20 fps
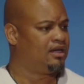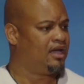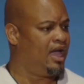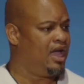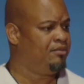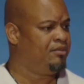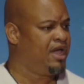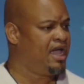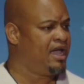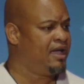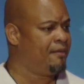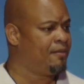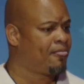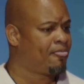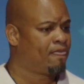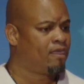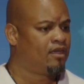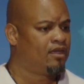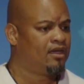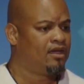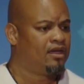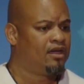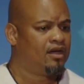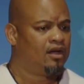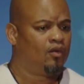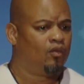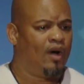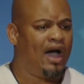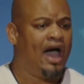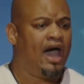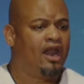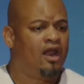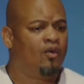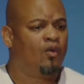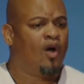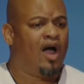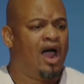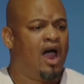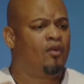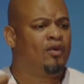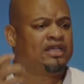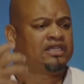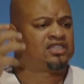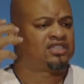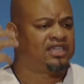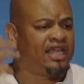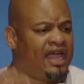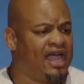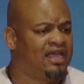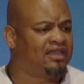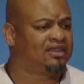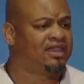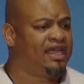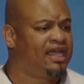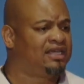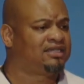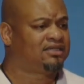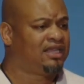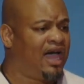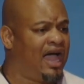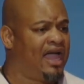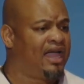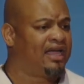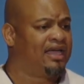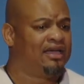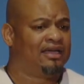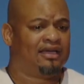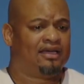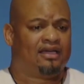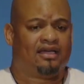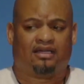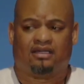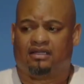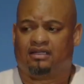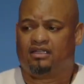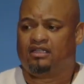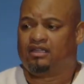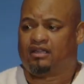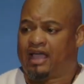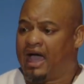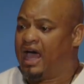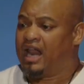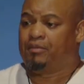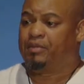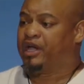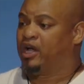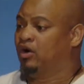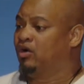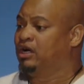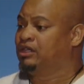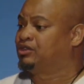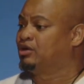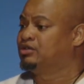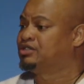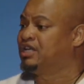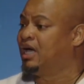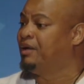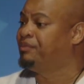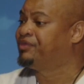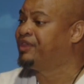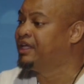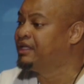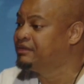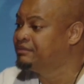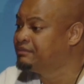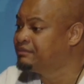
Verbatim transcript: Amen? Why, do, why are we saying things like, you got to be going through something?